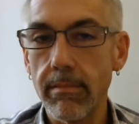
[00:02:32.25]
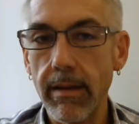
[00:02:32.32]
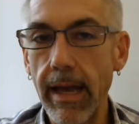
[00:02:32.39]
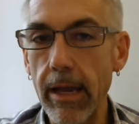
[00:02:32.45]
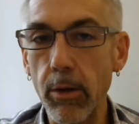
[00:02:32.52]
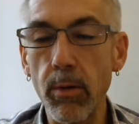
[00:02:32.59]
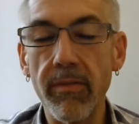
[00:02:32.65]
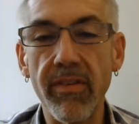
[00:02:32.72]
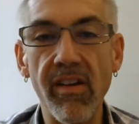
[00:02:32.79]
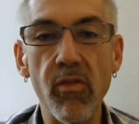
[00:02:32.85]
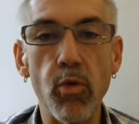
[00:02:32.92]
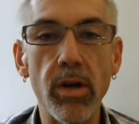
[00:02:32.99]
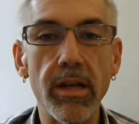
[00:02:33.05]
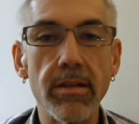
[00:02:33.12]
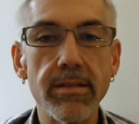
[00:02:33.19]
I don't know if
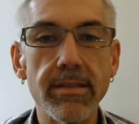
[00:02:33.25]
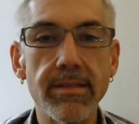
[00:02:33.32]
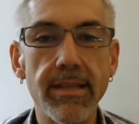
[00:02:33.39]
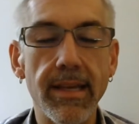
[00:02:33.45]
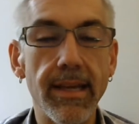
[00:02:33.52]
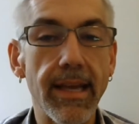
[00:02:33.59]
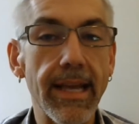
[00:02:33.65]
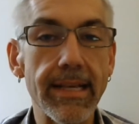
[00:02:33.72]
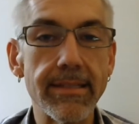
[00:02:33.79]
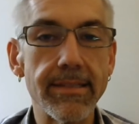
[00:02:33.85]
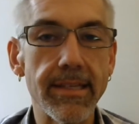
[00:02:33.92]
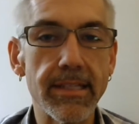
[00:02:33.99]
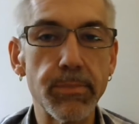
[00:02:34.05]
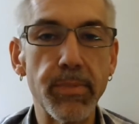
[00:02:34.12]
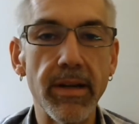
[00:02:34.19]
everyone else has
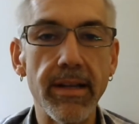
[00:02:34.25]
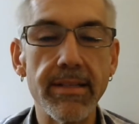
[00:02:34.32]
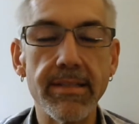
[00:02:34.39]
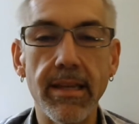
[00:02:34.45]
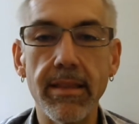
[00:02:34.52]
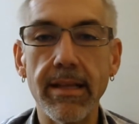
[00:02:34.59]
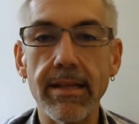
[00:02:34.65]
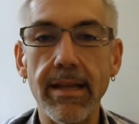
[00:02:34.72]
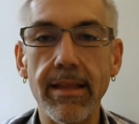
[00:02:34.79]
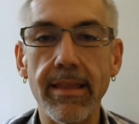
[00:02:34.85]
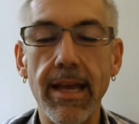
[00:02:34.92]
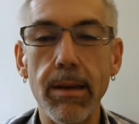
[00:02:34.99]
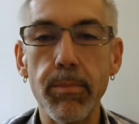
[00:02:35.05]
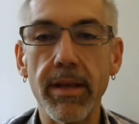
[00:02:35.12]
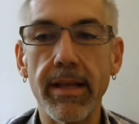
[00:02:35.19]
experienced anything like
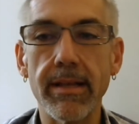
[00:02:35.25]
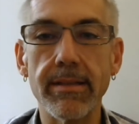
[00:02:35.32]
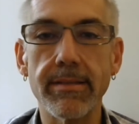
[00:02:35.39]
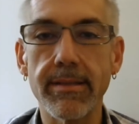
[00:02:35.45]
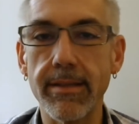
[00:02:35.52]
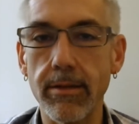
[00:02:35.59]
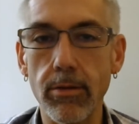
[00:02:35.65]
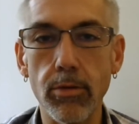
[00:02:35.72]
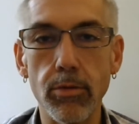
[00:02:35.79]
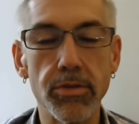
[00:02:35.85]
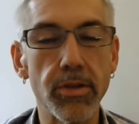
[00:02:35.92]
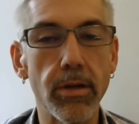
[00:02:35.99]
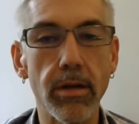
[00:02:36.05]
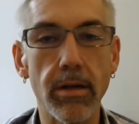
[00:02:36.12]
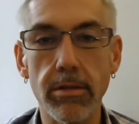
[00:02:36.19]
that, because you know
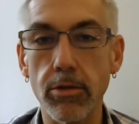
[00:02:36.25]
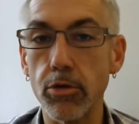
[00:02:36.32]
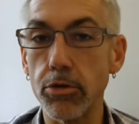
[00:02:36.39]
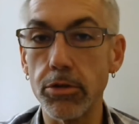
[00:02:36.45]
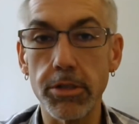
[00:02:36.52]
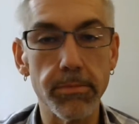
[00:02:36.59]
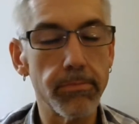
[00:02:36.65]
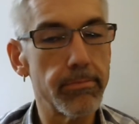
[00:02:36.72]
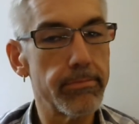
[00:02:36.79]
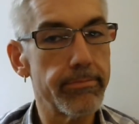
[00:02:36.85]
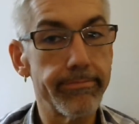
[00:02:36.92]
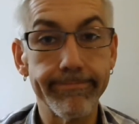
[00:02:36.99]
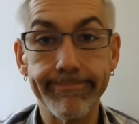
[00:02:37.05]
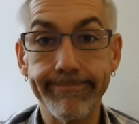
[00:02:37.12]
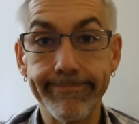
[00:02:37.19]
certain clothes
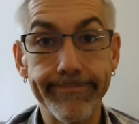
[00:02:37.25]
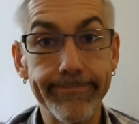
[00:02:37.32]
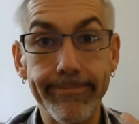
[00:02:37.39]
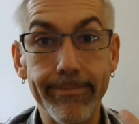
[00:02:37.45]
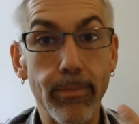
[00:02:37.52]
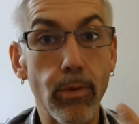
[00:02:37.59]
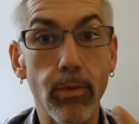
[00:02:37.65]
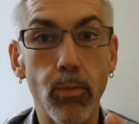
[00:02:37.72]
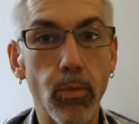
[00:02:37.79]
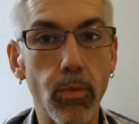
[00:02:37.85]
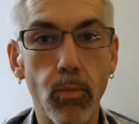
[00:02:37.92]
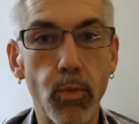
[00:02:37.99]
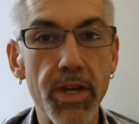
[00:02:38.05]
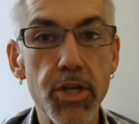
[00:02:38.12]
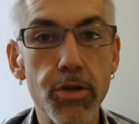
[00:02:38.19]

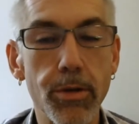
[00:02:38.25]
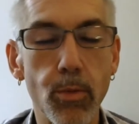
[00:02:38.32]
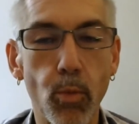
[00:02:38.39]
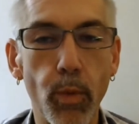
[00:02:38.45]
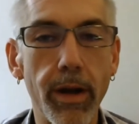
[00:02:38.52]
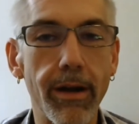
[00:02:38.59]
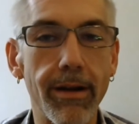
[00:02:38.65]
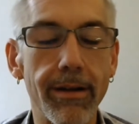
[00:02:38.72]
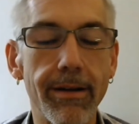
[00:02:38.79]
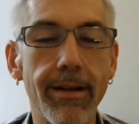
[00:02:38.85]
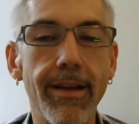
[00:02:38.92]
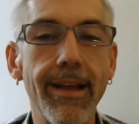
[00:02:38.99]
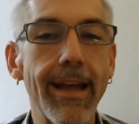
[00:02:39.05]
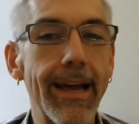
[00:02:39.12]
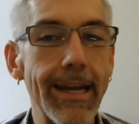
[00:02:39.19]
we shouldn't wear,
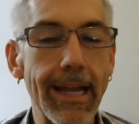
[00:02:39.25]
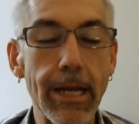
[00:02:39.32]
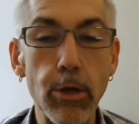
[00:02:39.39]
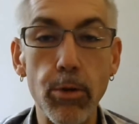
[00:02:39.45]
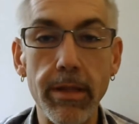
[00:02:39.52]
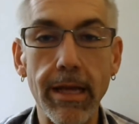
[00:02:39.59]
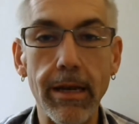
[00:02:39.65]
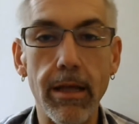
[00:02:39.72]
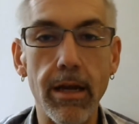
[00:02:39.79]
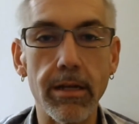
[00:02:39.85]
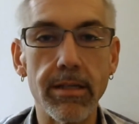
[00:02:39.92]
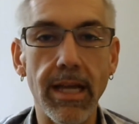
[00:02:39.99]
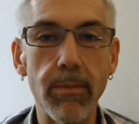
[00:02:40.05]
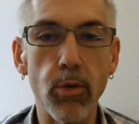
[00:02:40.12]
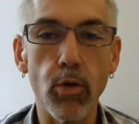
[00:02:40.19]
and I knew that a long
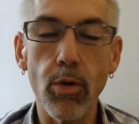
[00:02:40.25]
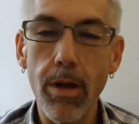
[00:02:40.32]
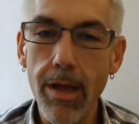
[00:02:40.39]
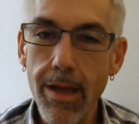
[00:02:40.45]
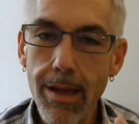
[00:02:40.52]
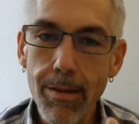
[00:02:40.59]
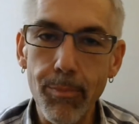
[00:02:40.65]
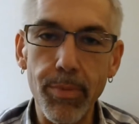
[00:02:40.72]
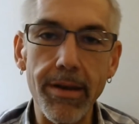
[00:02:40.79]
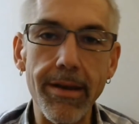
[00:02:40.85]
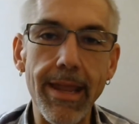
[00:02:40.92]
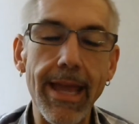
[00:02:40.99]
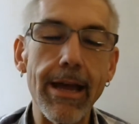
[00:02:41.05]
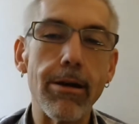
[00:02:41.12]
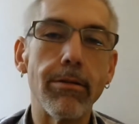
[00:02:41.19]
time ago, but
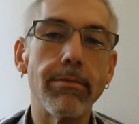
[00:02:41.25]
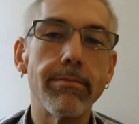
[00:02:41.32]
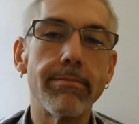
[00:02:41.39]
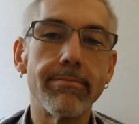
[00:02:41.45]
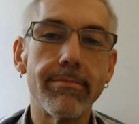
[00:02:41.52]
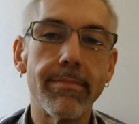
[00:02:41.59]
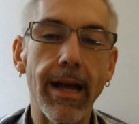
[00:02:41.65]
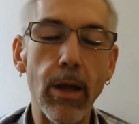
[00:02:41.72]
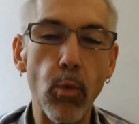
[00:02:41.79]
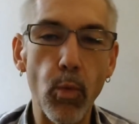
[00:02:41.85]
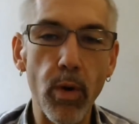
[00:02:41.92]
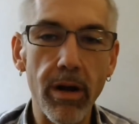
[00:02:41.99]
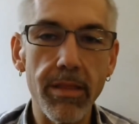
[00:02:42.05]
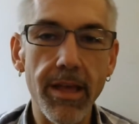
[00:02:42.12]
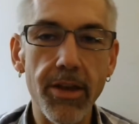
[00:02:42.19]
now I
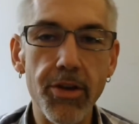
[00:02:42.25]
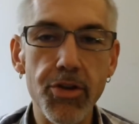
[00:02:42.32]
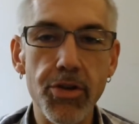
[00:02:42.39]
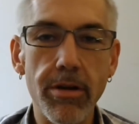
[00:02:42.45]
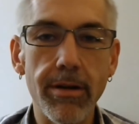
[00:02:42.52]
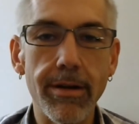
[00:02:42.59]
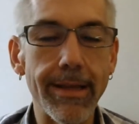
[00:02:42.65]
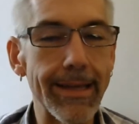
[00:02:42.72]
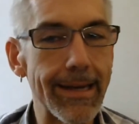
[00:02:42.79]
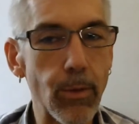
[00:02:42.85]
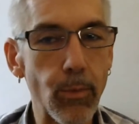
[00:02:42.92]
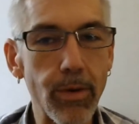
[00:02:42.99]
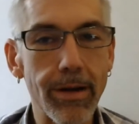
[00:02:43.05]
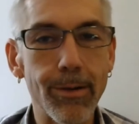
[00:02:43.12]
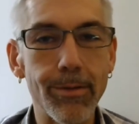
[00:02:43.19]
wear that shirt and I
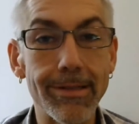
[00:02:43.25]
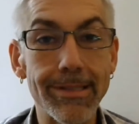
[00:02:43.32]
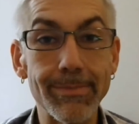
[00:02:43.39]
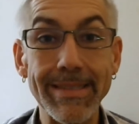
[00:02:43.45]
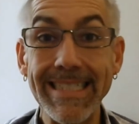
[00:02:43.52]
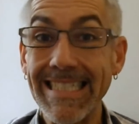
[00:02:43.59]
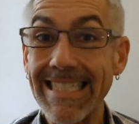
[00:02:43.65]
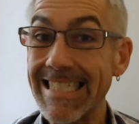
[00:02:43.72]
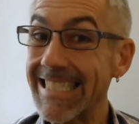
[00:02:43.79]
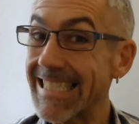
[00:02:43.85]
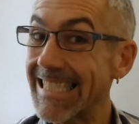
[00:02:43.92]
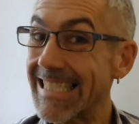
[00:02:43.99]
wear it with a smile